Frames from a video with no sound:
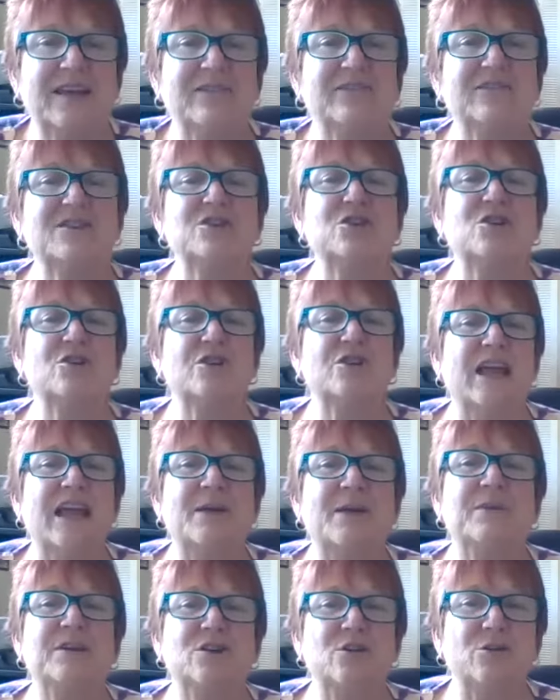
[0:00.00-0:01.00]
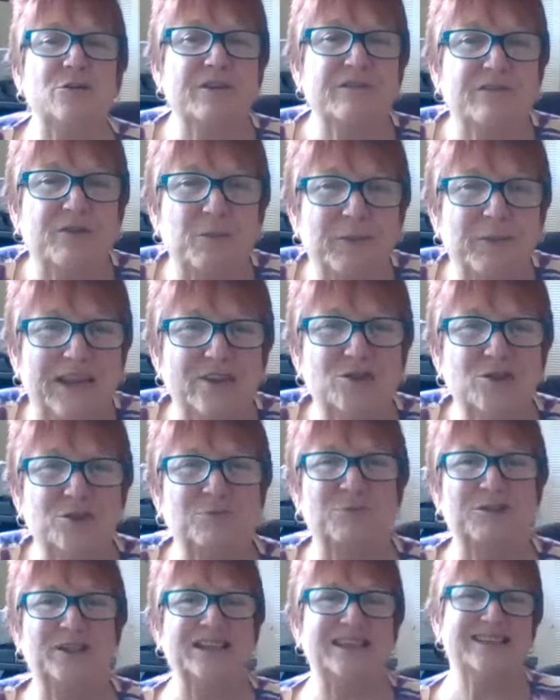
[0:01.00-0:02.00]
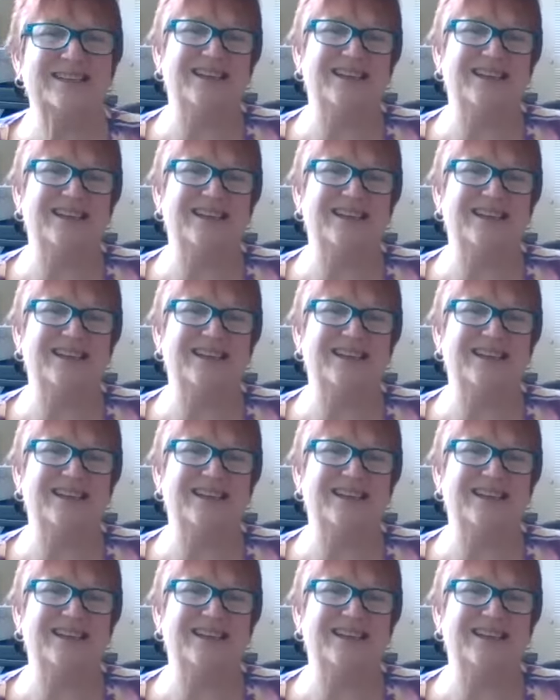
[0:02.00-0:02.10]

give us your name and your information, please.